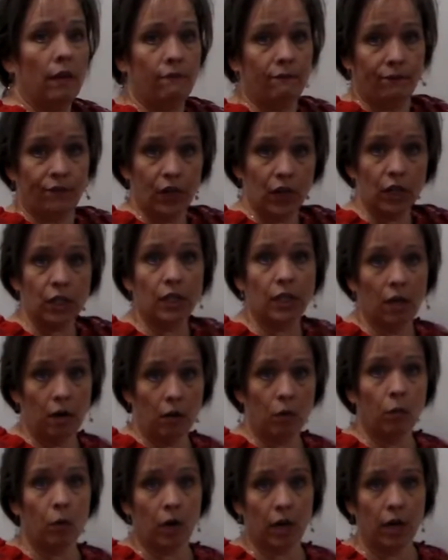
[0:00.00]
the first
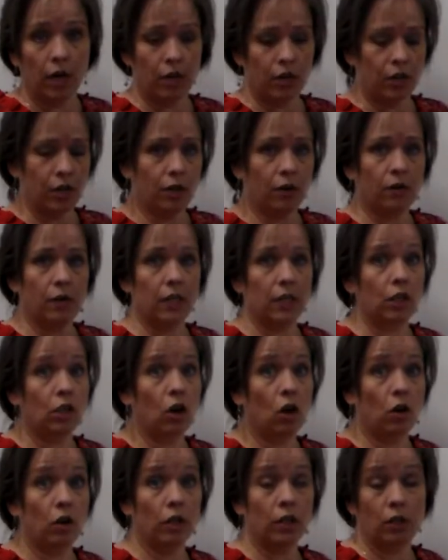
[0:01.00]
thing we're going to do is
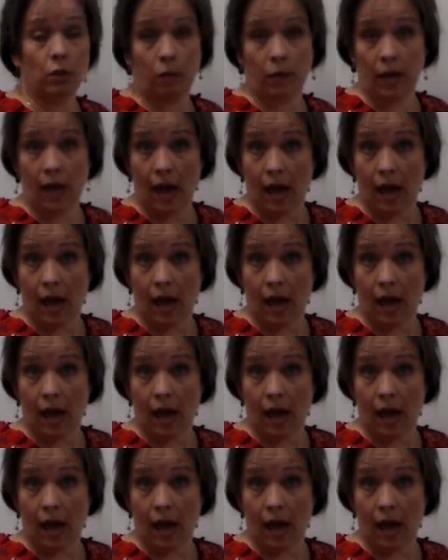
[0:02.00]
notice that we